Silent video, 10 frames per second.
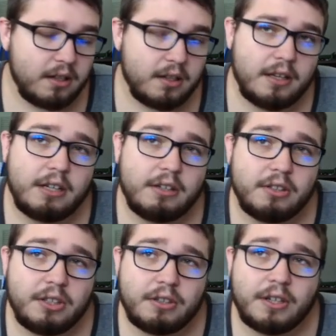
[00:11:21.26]
Now
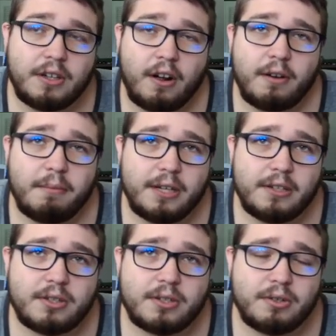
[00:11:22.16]
you can
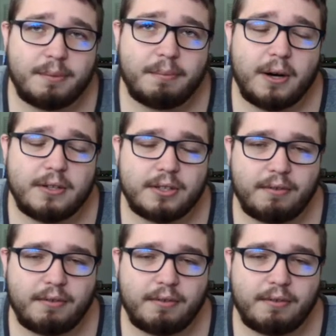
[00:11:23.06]
automate certain parts